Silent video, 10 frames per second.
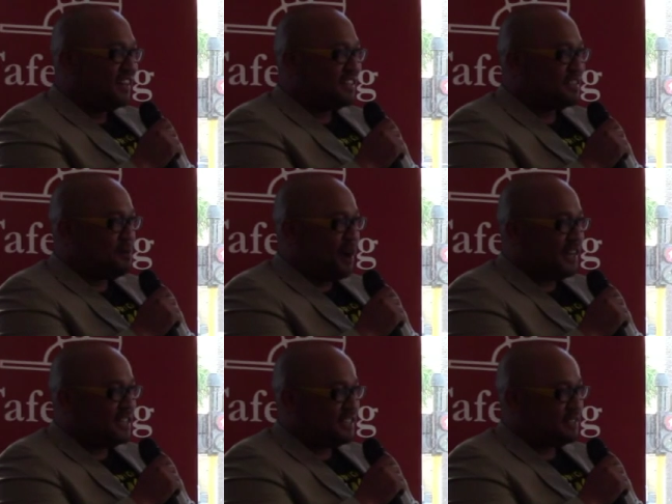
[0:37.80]
is a
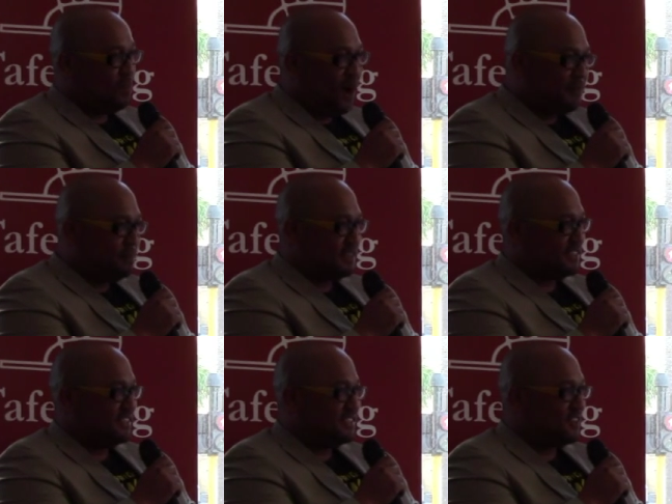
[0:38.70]
white
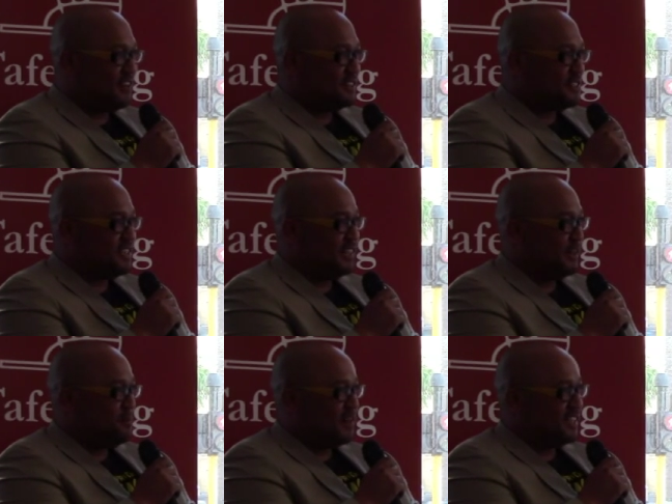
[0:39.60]
person trying to tell
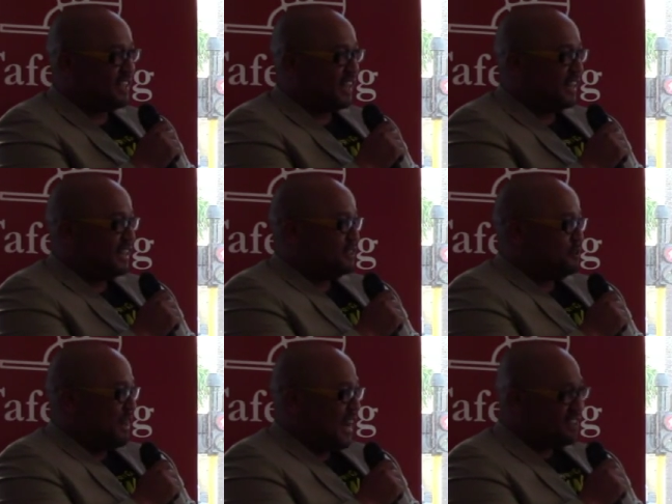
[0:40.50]
them what exactly they
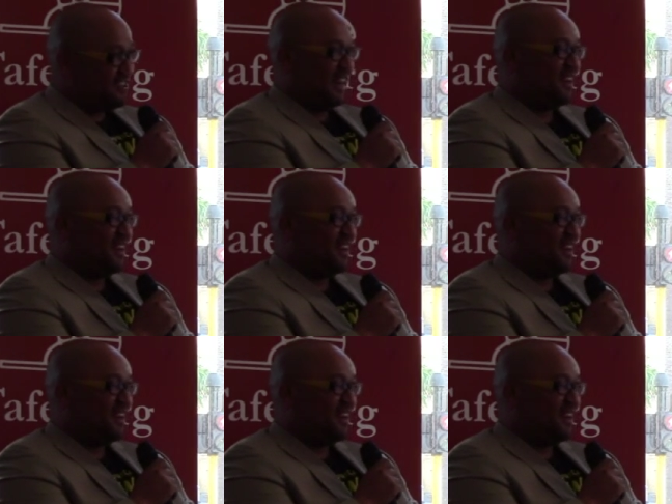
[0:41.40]
should be uttering.